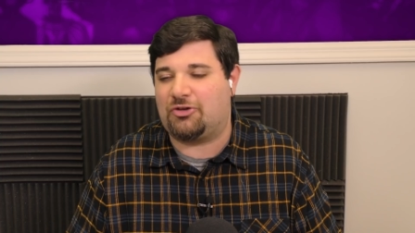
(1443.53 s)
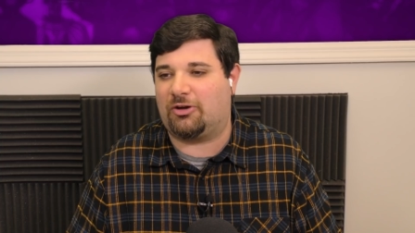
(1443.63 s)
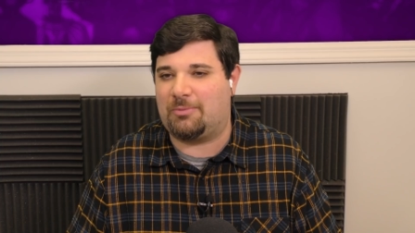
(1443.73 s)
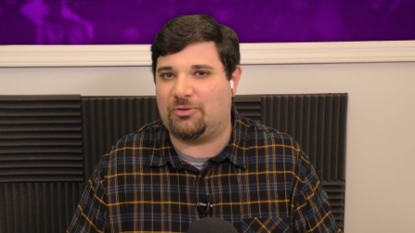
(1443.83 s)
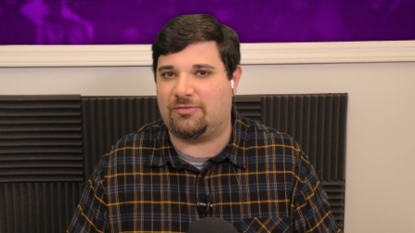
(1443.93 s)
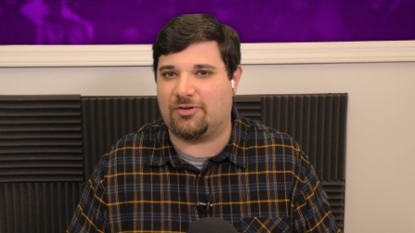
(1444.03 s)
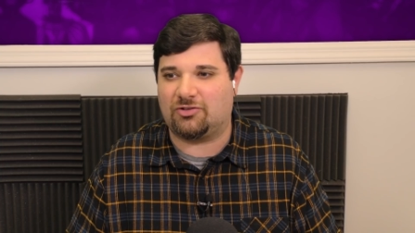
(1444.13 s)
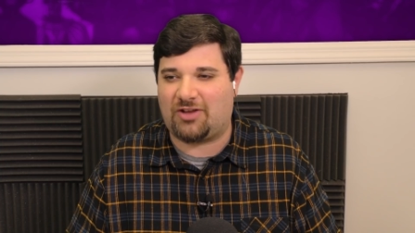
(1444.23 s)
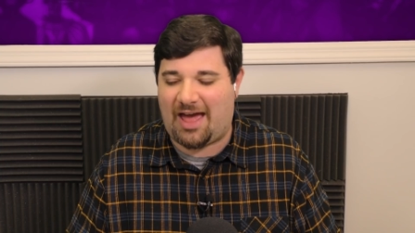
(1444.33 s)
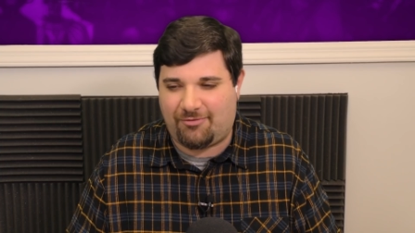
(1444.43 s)
the Dark
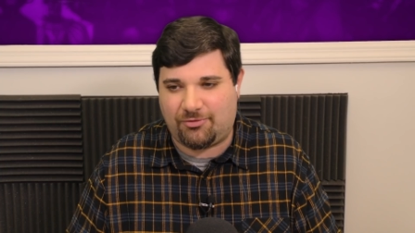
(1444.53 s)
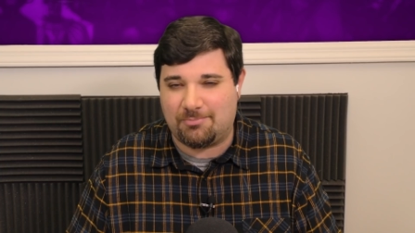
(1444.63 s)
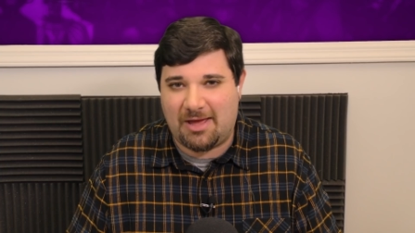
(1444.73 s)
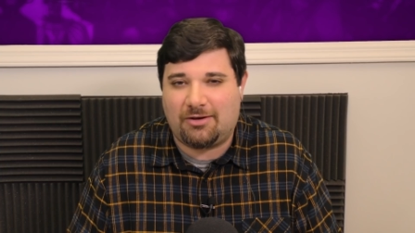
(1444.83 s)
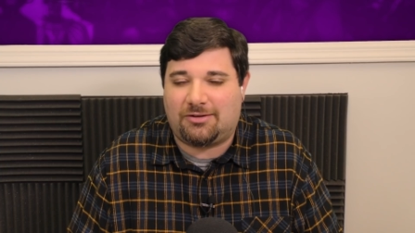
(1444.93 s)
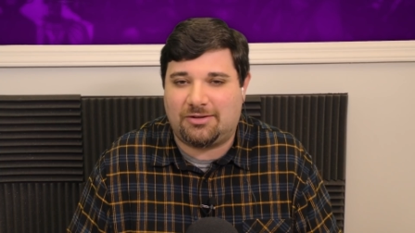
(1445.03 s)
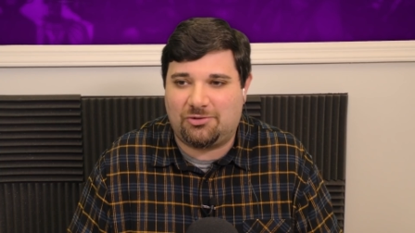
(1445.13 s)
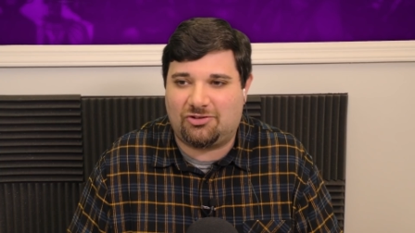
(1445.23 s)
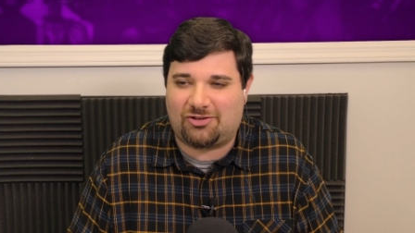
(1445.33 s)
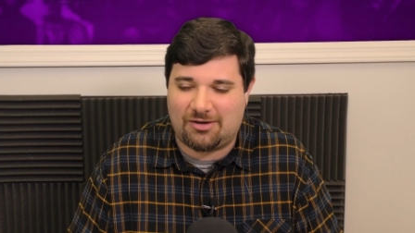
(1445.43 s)
Multiverse after Metal. It
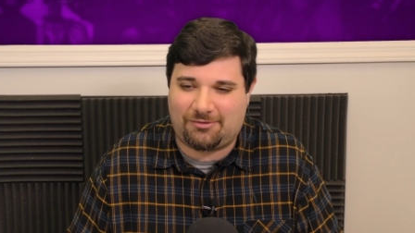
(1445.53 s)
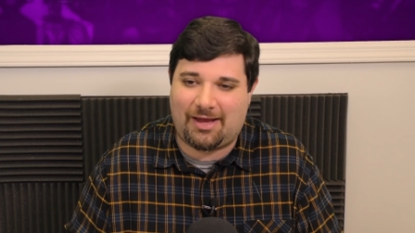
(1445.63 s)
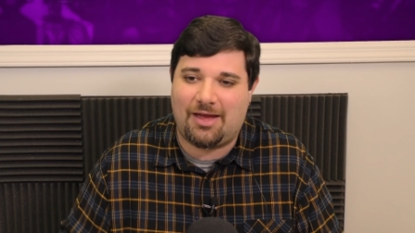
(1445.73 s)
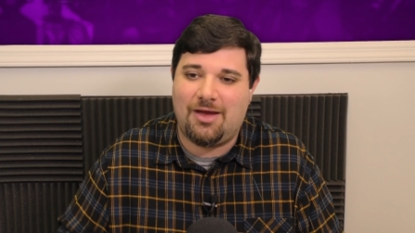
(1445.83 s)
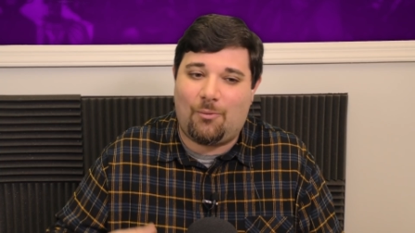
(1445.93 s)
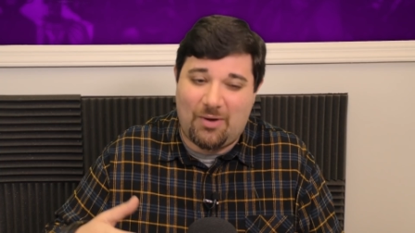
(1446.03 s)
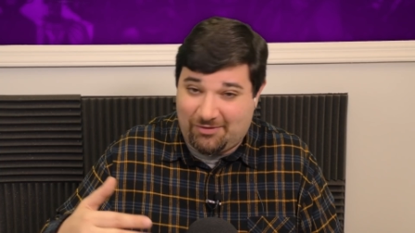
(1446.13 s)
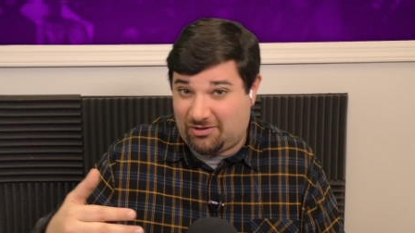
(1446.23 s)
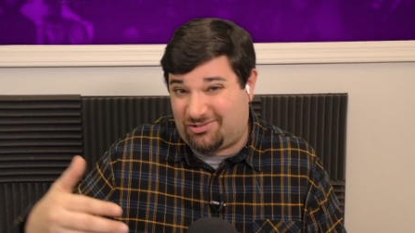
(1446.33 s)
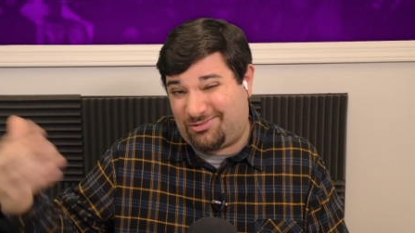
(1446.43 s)
was just kind of like, we
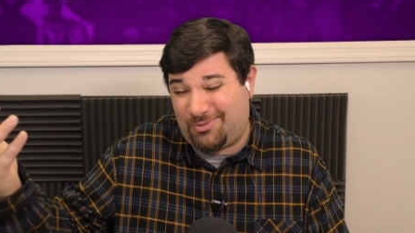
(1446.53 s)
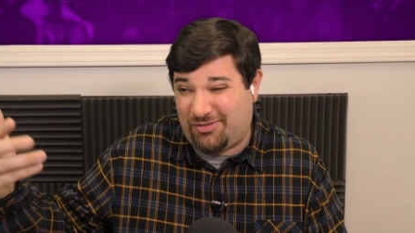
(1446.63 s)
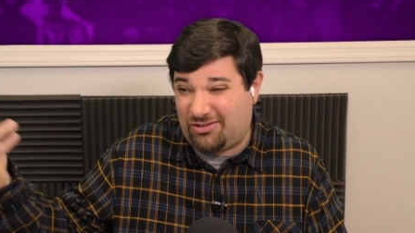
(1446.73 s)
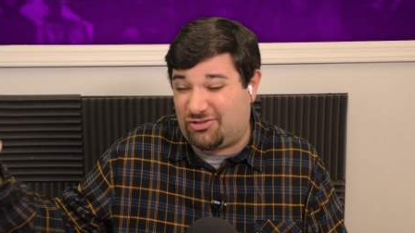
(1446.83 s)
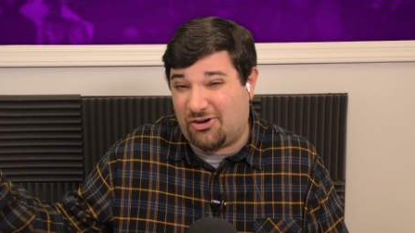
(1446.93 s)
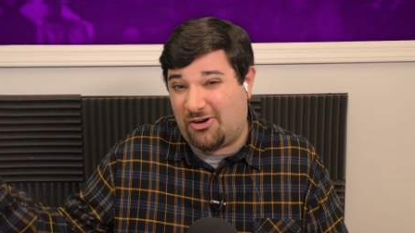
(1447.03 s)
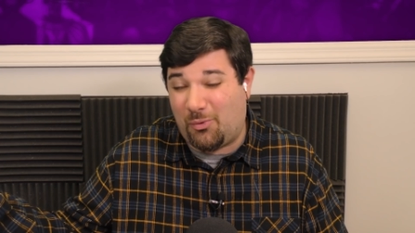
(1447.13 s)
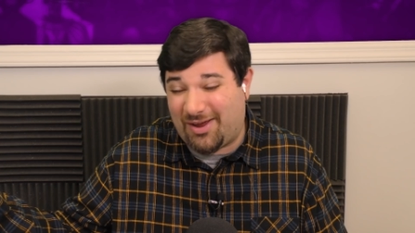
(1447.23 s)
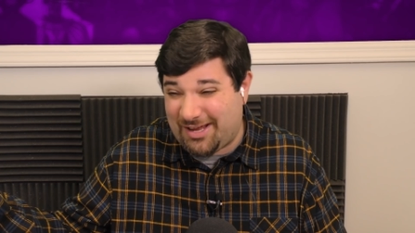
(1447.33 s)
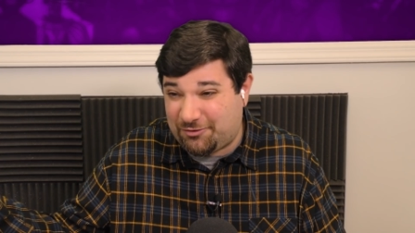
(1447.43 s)
have these dark
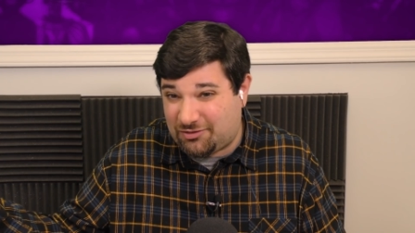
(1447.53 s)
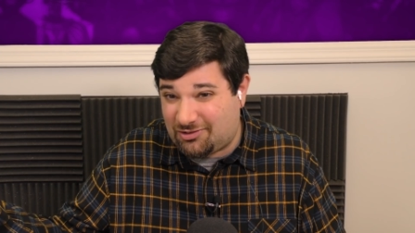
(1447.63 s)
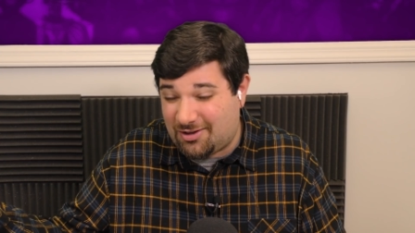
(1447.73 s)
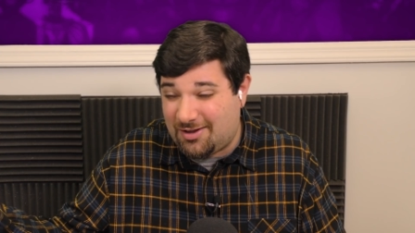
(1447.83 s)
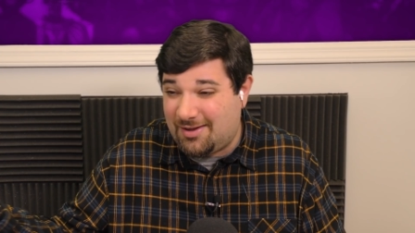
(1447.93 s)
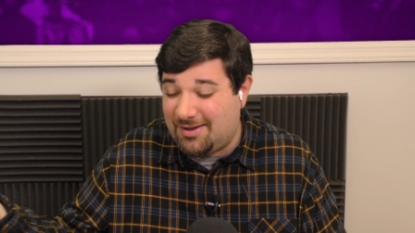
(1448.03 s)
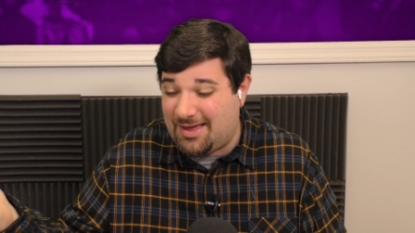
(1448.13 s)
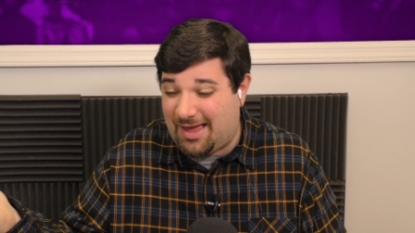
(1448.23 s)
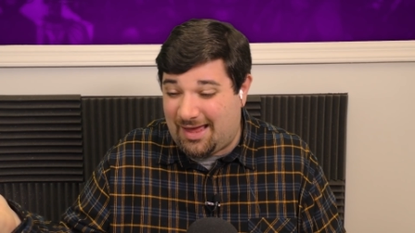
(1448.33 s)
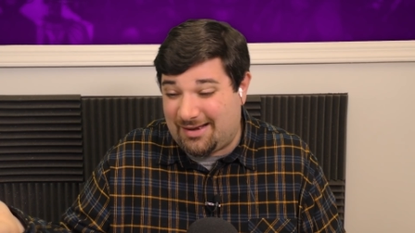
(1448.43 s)
what ifs,
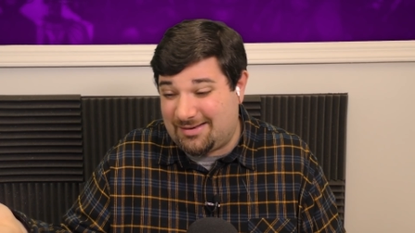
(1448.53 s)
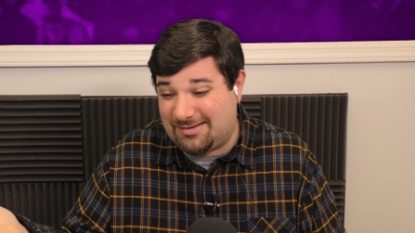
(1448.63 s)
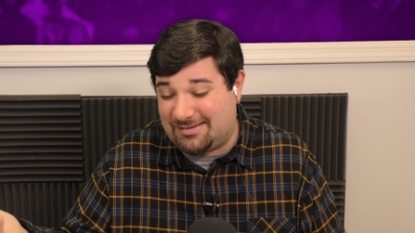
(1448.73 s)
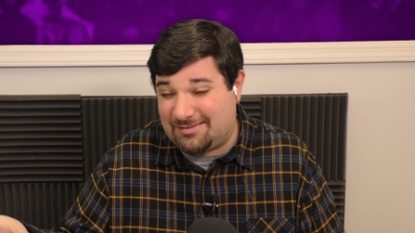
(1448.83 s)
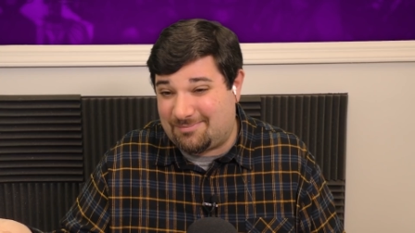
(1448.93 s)
and